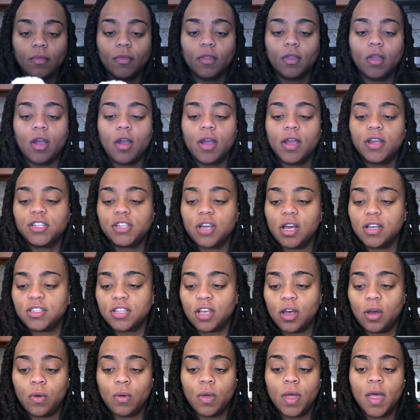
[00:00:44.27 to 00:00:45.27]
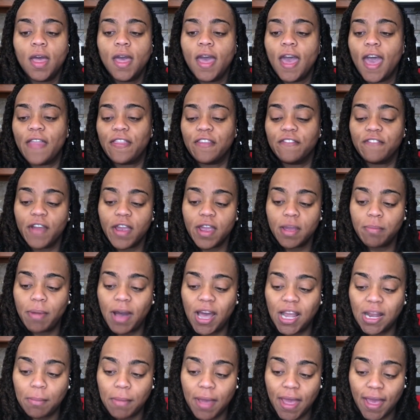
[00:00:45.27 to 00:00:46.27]
All right, y'all, so at the very
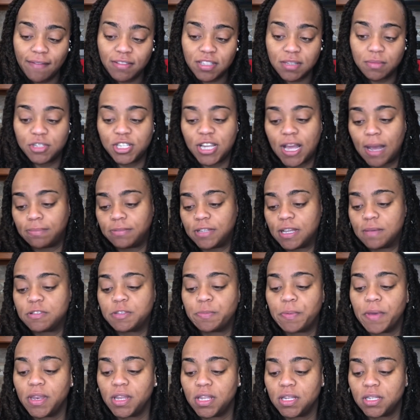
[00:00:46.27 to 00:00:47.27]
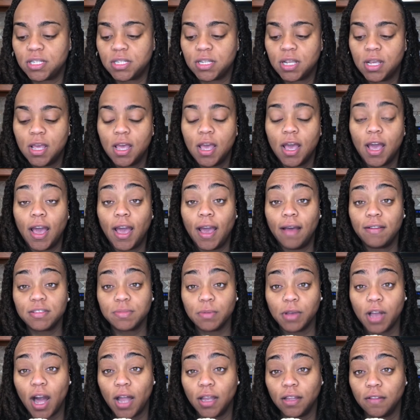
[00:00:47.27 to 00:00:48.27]
bottom, I have some chopped up spinach. I have some
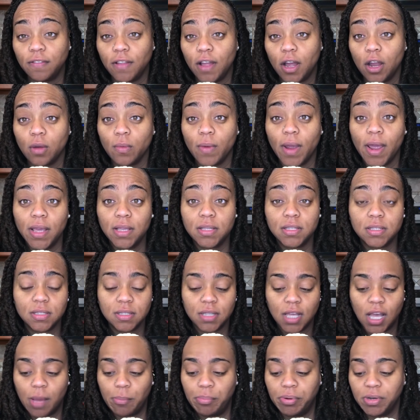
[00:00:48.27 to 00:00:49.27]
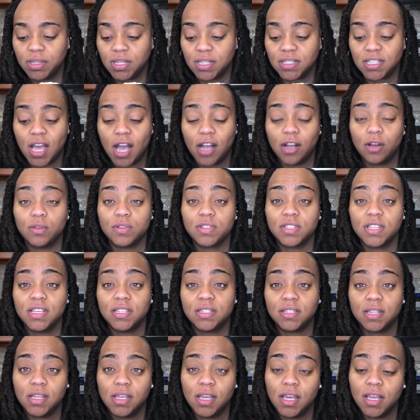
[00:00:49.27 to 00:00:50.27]
cauliflower rice. I put the taco
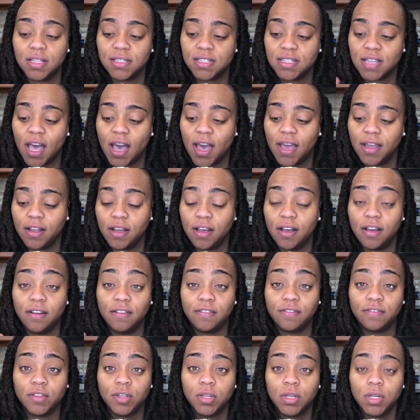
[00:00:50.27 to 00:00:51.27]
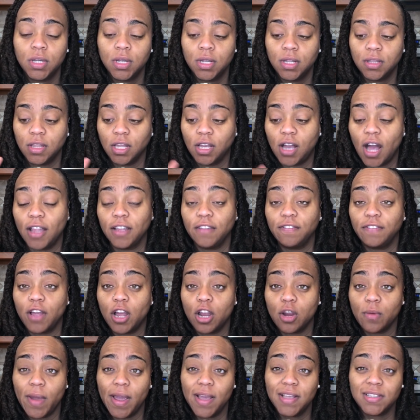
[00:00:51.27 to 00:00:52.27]
seasoning inside of the
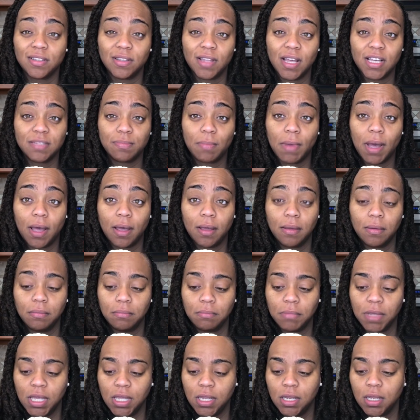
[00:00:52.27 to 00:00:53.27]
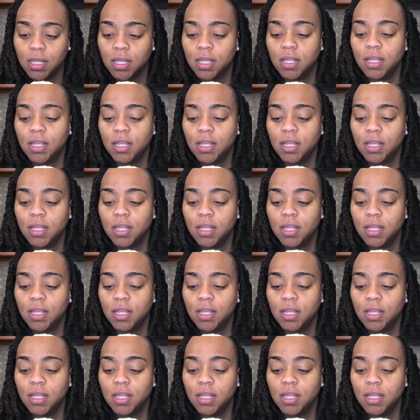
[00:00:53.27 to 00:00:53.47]
cauliflower rice, so that's my meat.